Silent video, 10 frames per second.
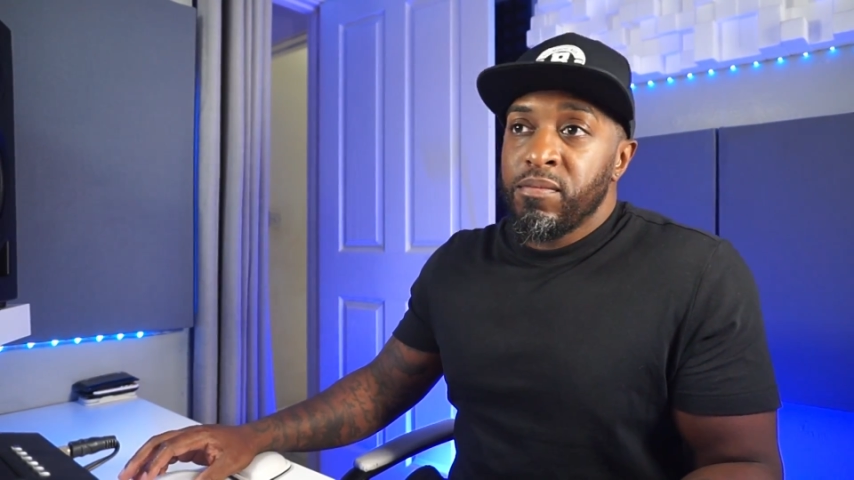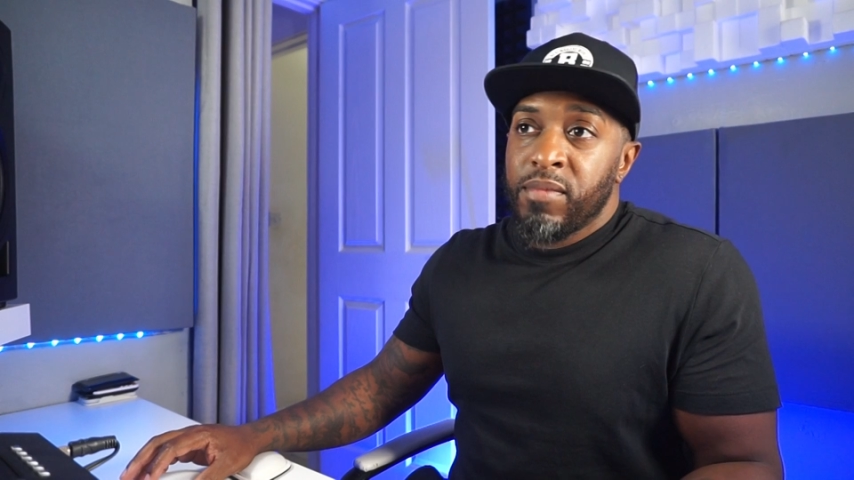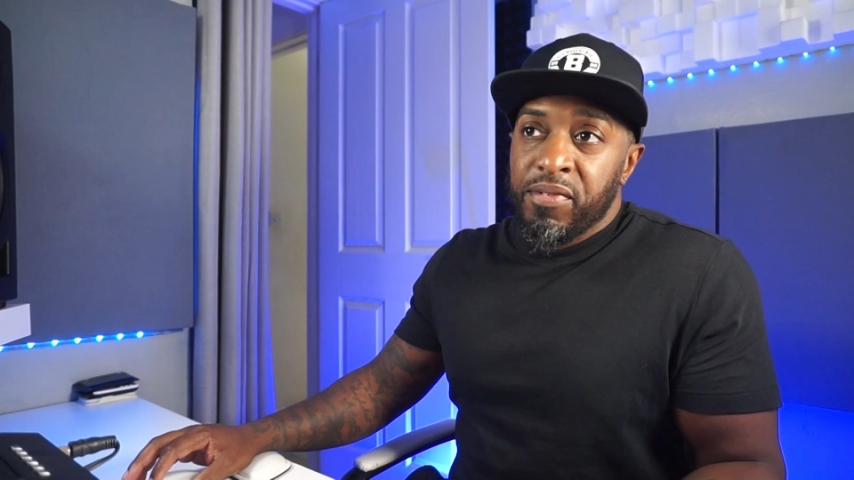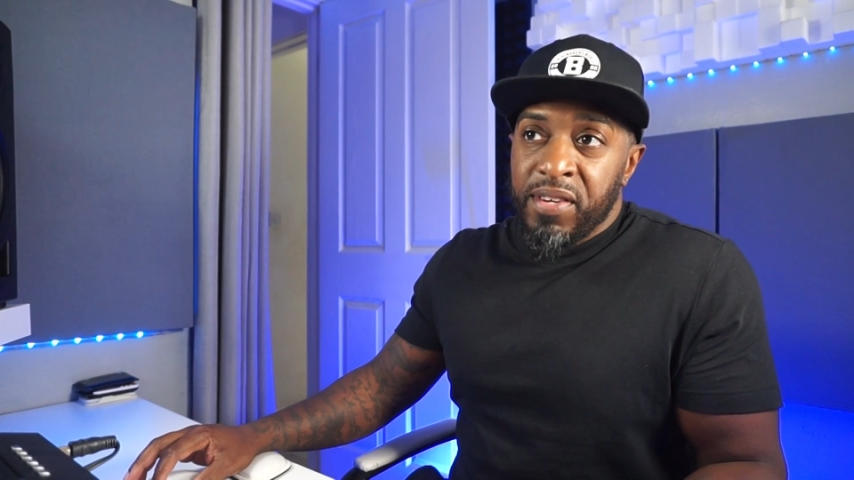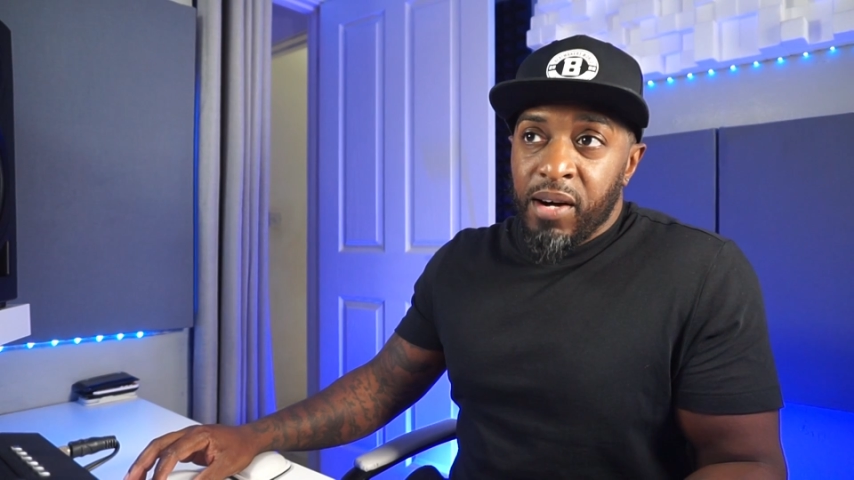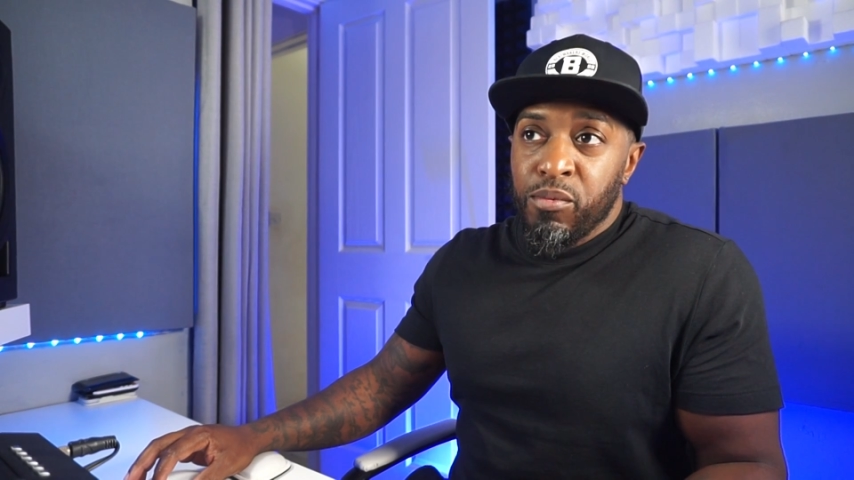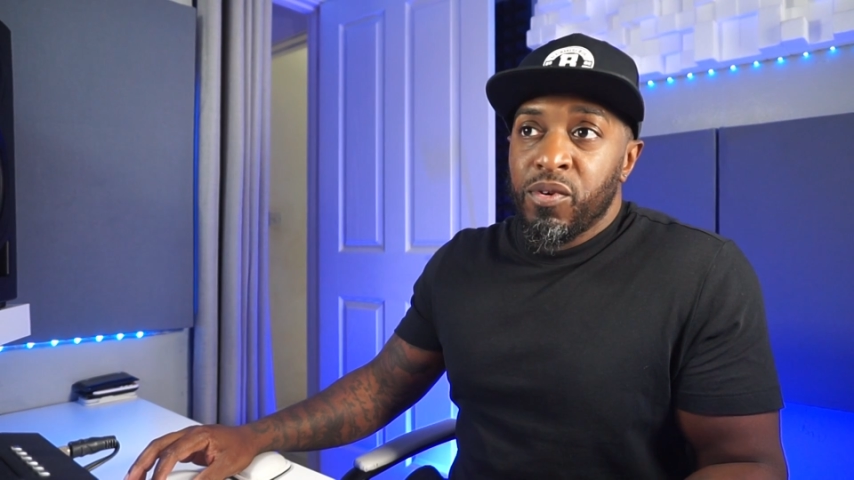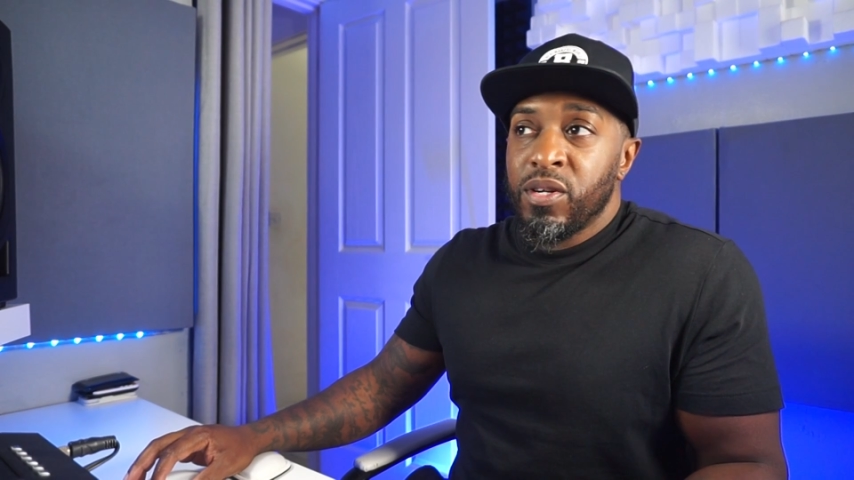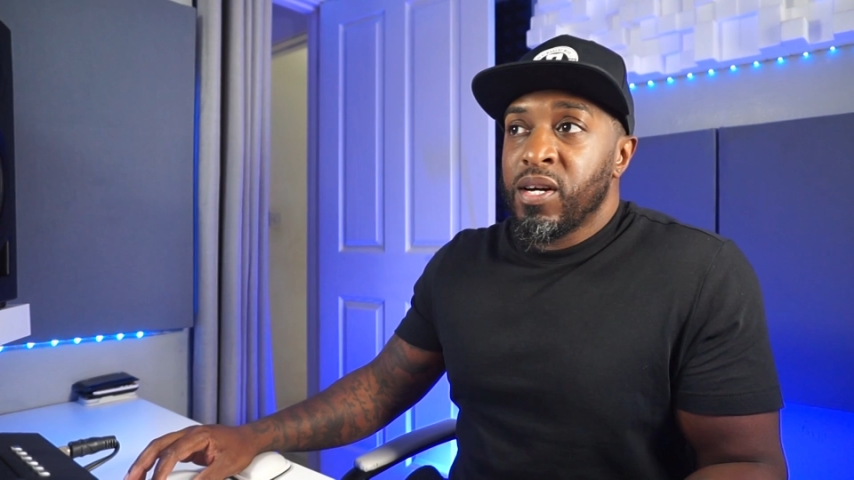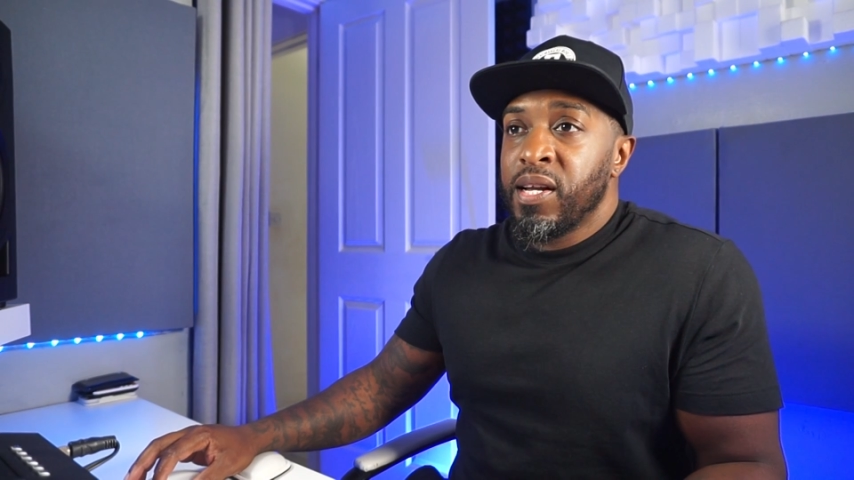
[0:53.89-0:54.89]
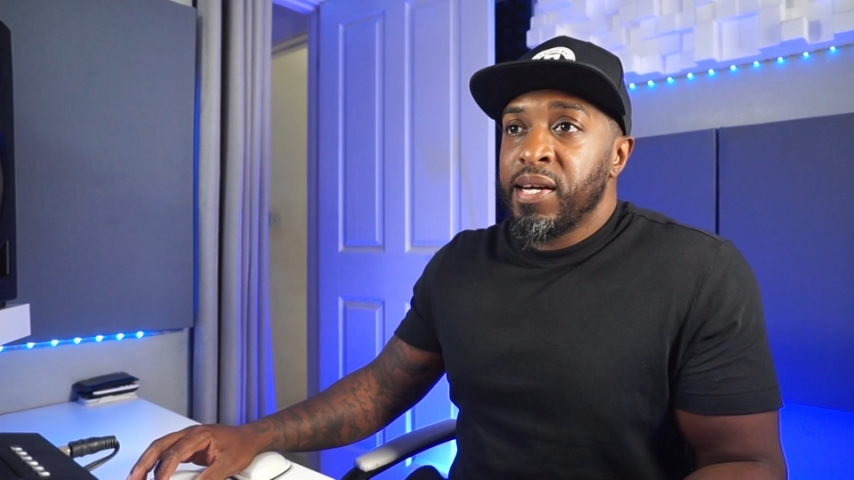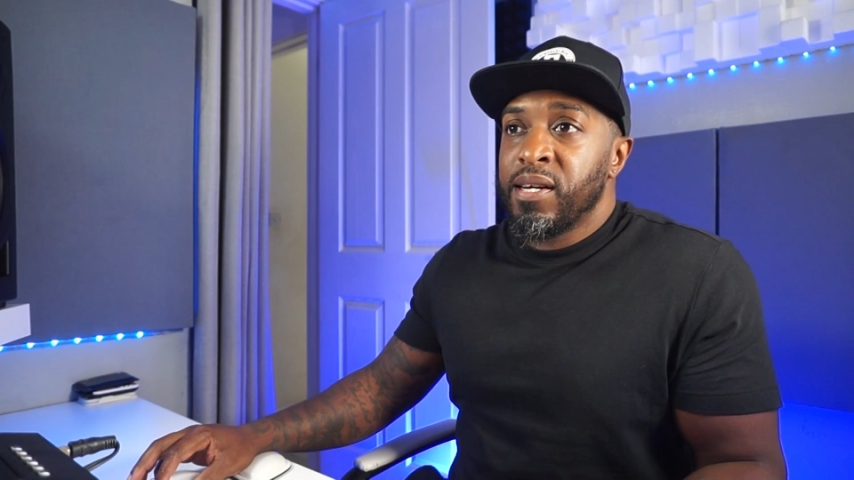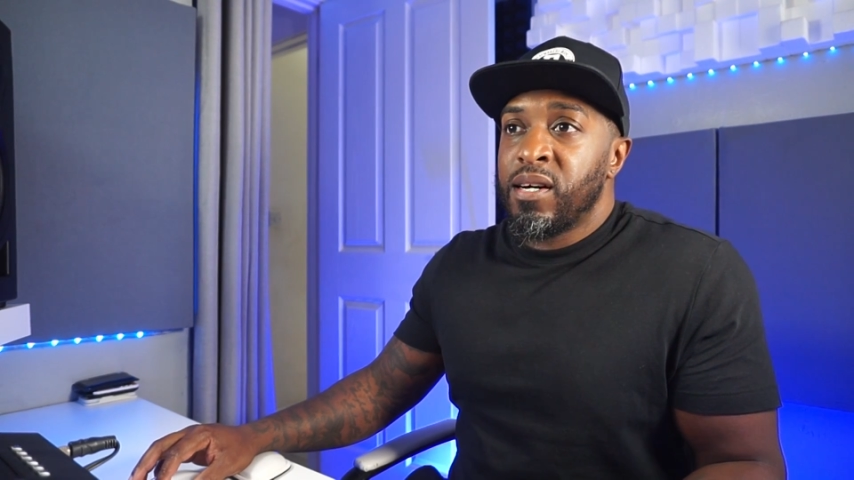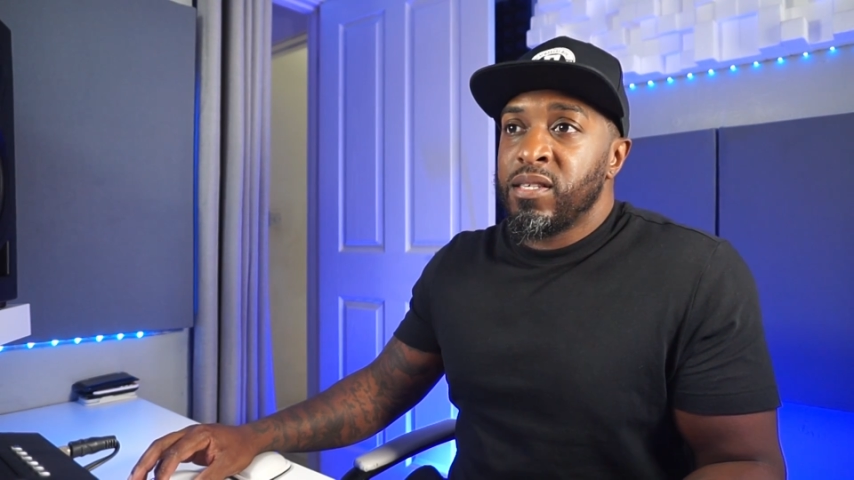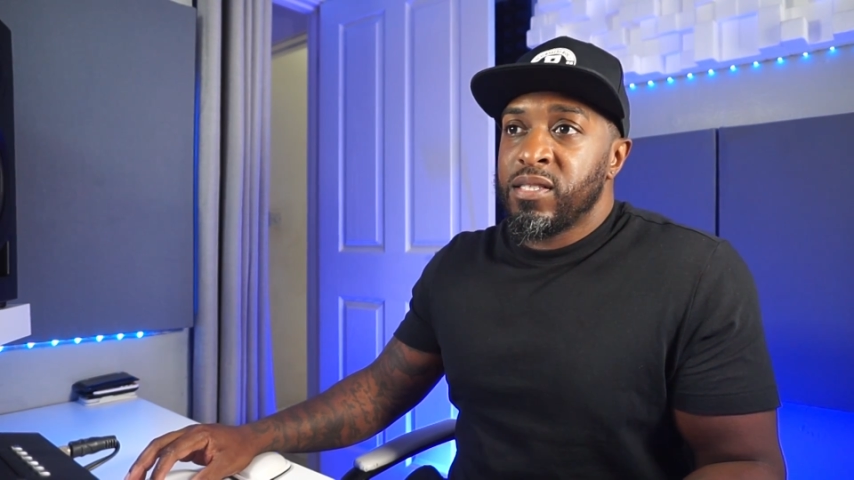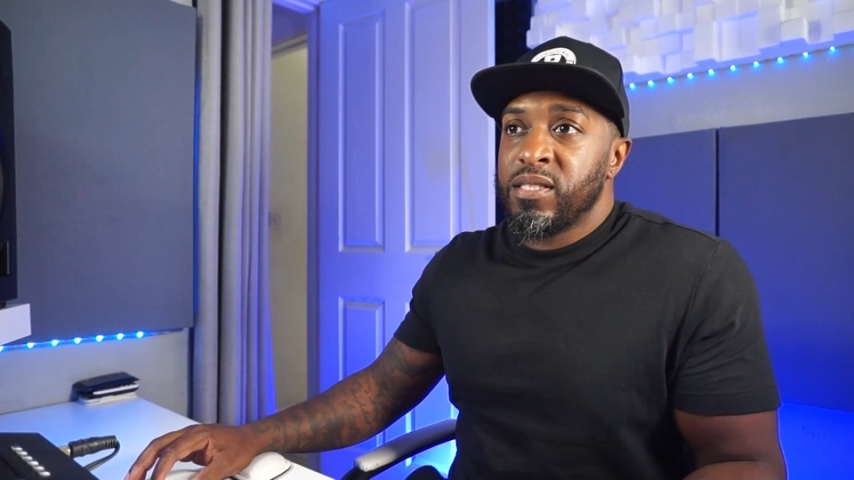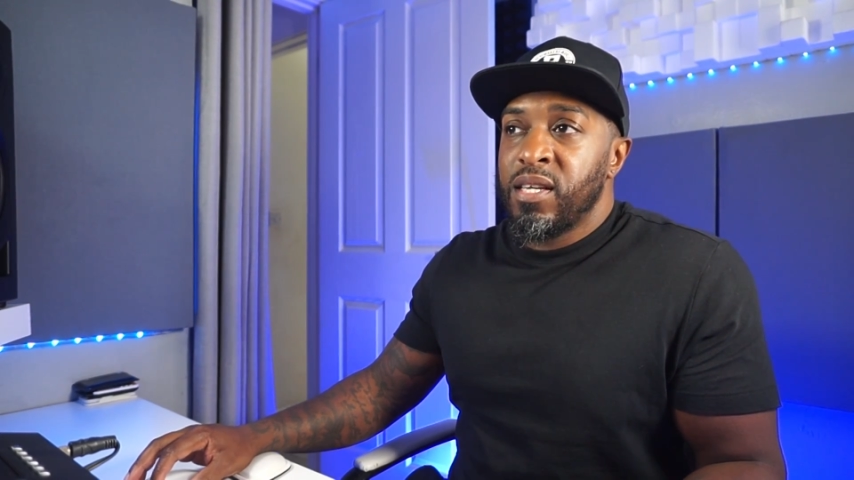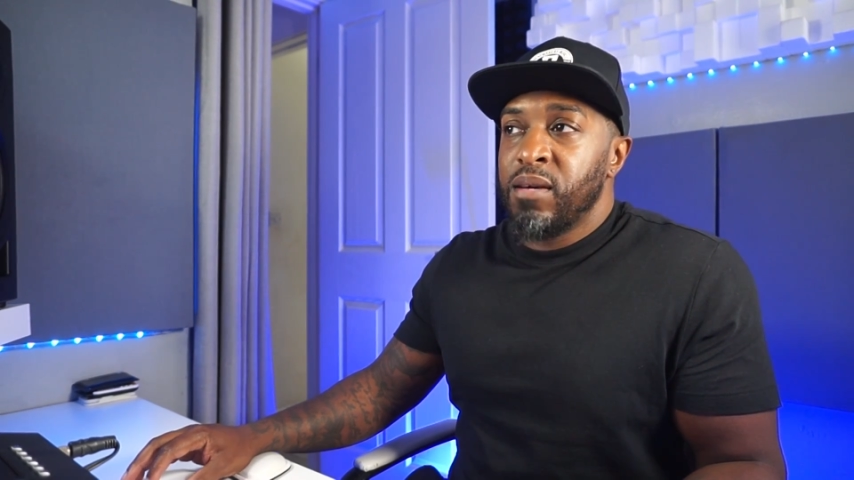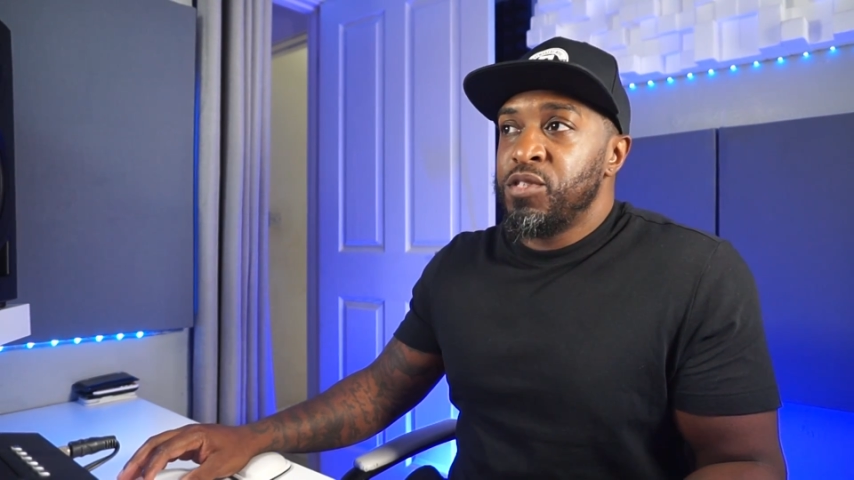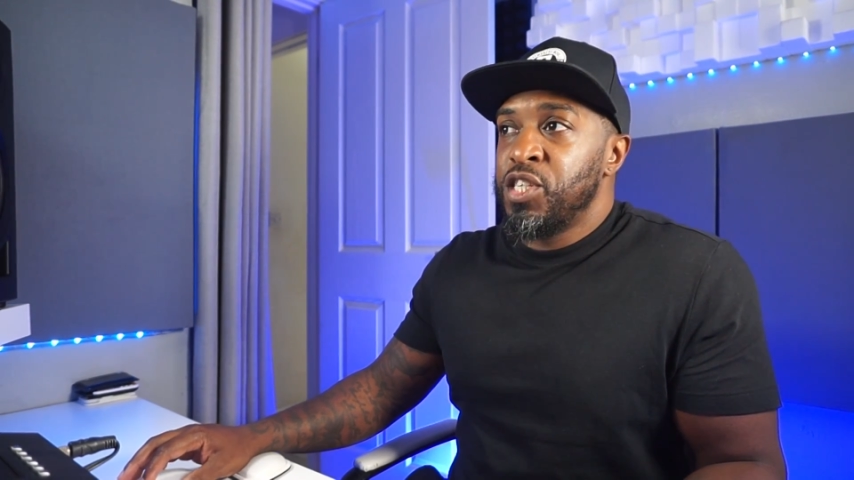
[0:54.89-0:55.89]
But for now we've got the Clear Glass
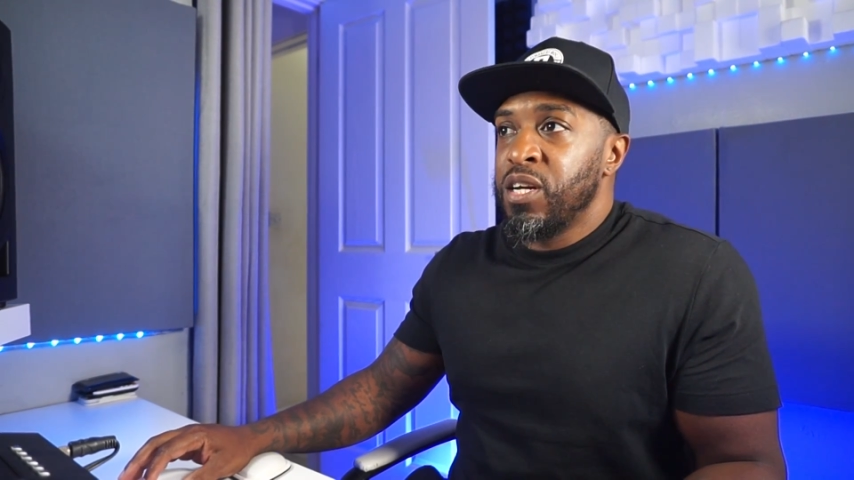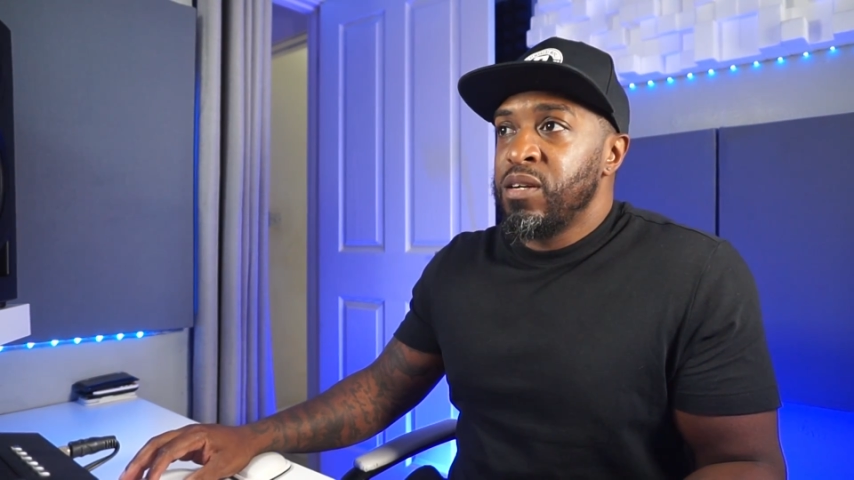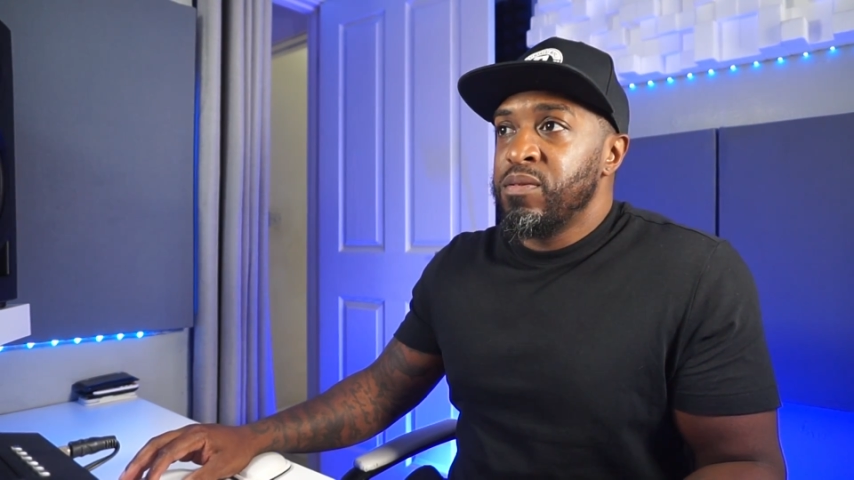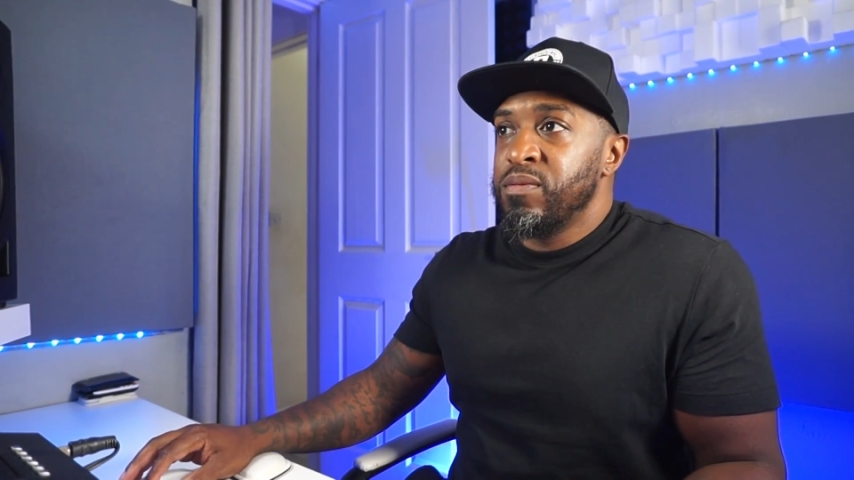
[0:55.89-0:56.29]
DMG.